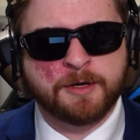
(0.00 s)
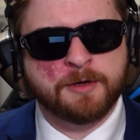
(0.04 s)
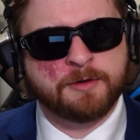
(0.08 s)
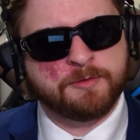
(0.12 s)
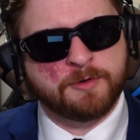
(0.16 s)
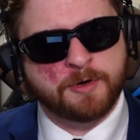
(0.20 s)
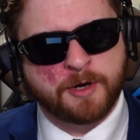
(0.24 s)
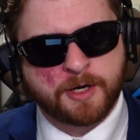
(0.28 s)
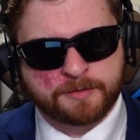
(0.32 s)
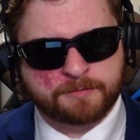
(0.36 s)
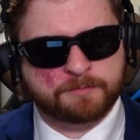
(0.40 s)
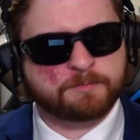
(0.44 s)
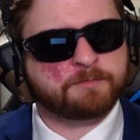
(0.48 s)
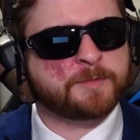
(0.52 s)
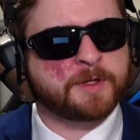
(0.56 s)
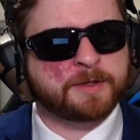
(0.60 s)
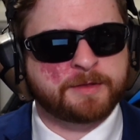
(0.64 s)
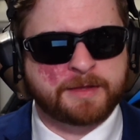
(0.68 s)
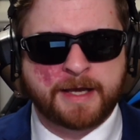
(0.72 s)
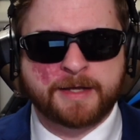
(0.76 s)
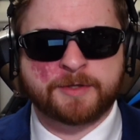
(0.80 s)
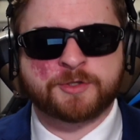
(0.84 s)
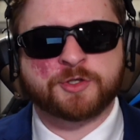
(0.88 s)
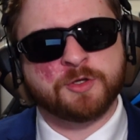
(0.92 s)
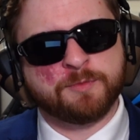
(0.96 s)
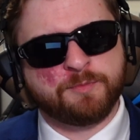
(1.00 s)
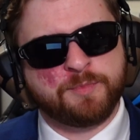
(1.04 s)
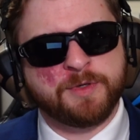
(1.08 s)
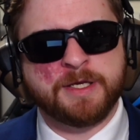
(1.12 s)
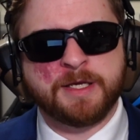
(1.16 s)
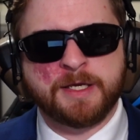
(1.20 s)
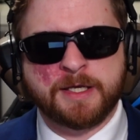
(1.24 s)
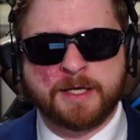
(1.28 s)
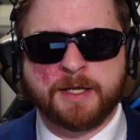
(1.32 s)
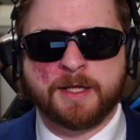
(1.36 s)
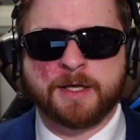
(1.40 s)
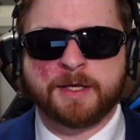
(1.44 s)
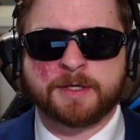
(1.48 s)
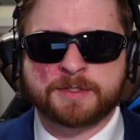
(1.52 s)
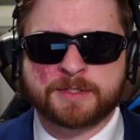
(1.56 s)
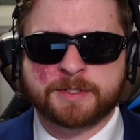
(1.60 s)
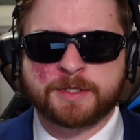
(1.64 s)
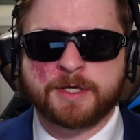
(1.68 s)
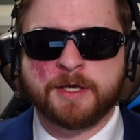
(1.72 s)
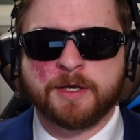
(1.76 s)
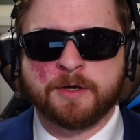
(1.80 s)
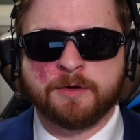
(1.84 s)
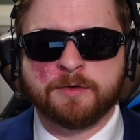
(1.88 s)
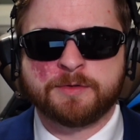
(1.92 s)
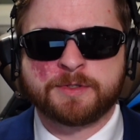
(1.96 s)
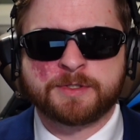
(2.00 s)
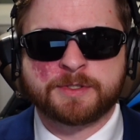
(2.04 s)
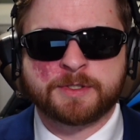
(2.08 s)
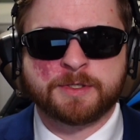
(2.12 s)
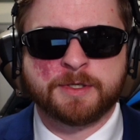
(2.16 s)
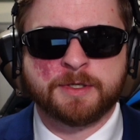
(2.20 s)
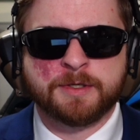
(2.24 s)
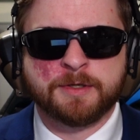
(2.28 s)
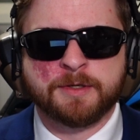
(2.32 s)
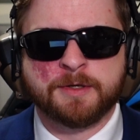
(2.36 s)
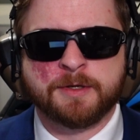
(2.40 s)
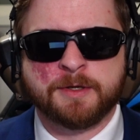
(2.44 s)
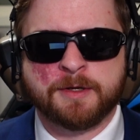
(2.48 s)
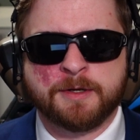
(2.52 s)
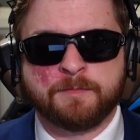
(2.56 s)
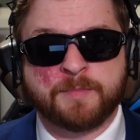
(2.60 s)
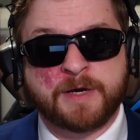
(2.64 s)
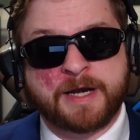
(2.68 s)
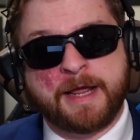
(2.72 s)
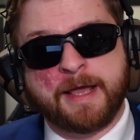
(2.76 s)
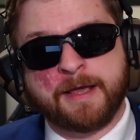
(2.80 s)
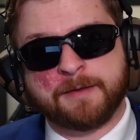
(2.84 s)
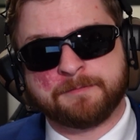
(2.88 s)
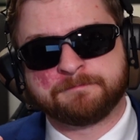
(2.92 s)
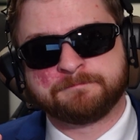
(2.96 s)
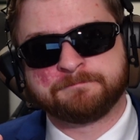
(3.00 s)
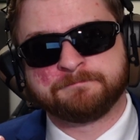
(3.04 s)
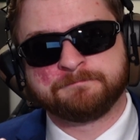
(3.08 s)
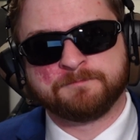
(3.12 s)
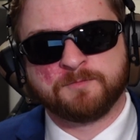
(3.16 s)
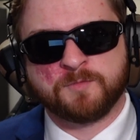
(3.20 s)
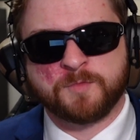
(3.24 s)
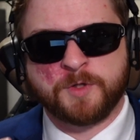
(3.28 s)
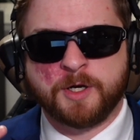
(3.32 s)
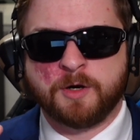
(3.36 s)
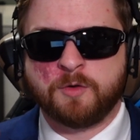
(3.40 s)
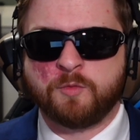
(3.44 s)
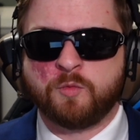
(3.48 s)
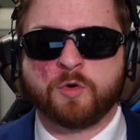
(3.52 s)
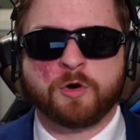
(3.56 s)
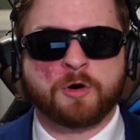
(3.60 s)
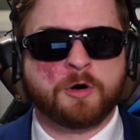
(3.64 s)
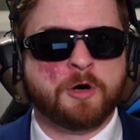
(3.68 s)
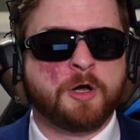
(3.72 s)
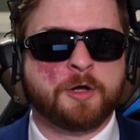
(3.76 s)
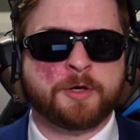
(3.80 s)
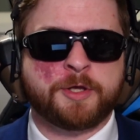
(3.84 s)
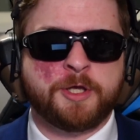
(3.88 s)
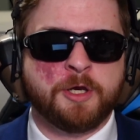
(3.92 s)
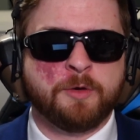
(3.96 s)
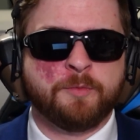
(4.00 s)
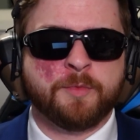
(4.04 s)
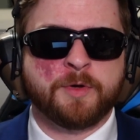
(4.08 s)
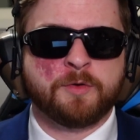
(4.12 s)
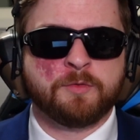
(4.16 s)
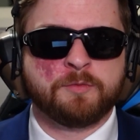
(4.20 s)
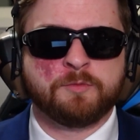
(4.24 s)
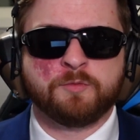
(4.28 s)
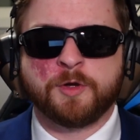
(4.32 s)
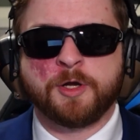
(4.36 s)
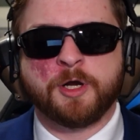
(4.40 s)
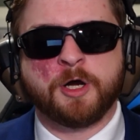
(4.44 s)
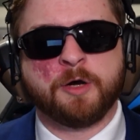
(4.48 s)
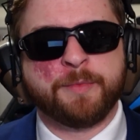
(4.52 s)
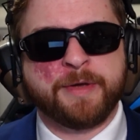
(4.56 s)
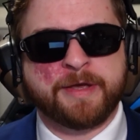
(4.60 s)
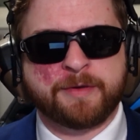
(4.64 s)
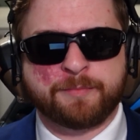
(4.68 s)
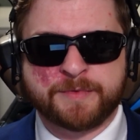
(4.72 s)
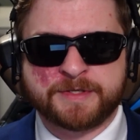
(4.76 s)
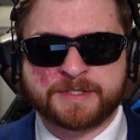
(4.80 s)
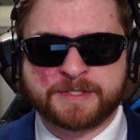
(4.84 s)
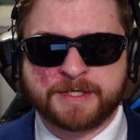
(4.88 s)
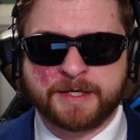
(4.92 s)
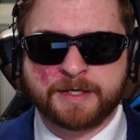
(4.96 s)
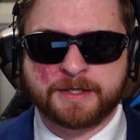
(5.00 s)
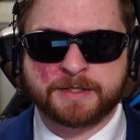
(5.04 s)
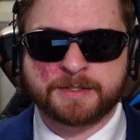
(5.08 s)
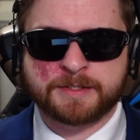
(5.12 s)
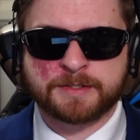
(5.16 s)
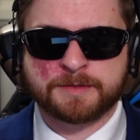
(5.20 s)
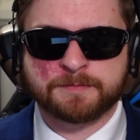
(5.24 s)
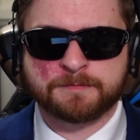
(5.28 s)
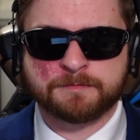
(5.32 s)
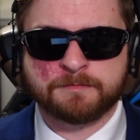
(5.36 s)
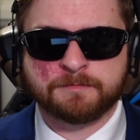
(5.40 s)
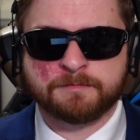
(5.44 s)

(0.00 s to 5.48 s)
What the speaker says: Not that that should be any excuse, but hey, we're all human. We all make mistakes.